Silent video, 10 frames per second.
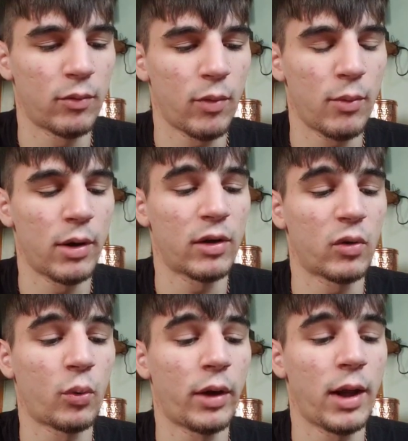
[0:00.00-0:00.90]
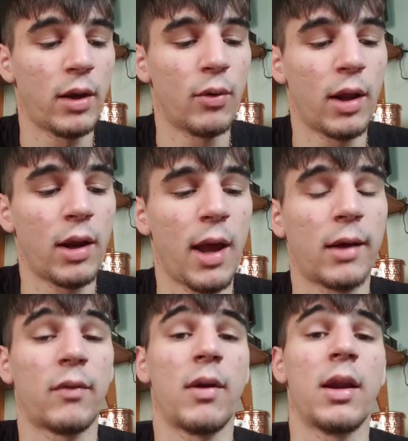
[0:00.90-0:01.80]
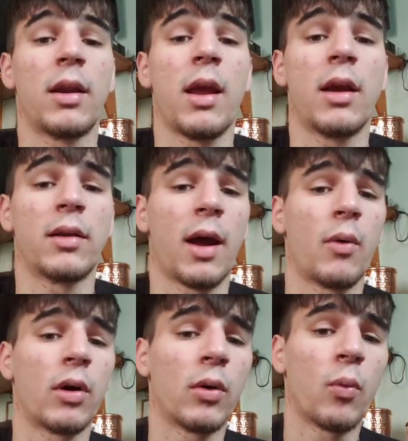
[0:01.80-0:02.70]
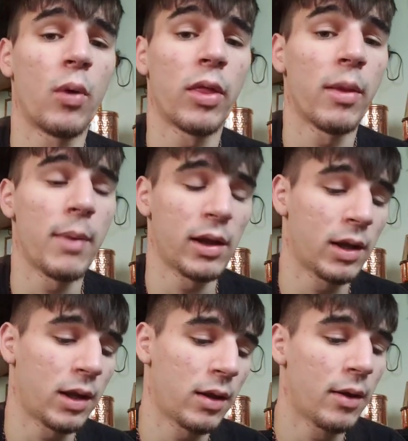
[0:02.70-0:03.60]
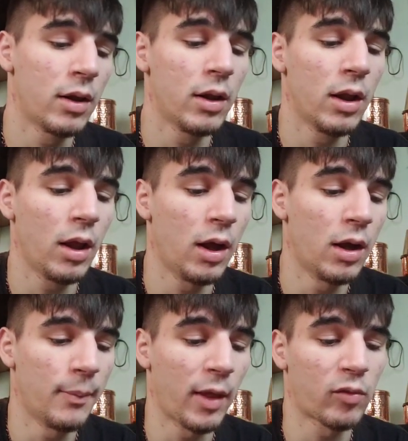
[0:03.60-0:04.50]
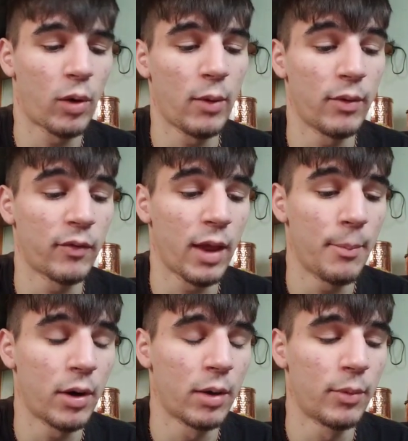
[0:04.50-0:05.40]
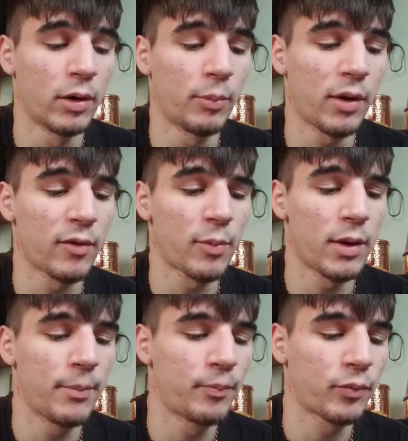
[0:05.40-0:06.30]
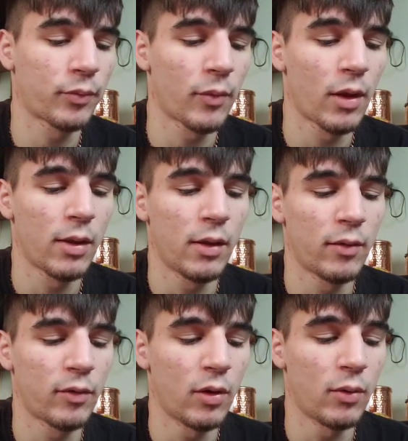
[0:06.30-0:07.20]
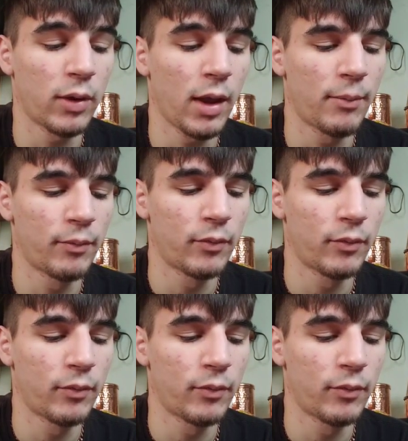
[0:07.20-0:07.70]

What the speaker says: we would have tornadoed and activated King Tower with the main knight. That's why I went for that Bar Barrel placement. So yeah.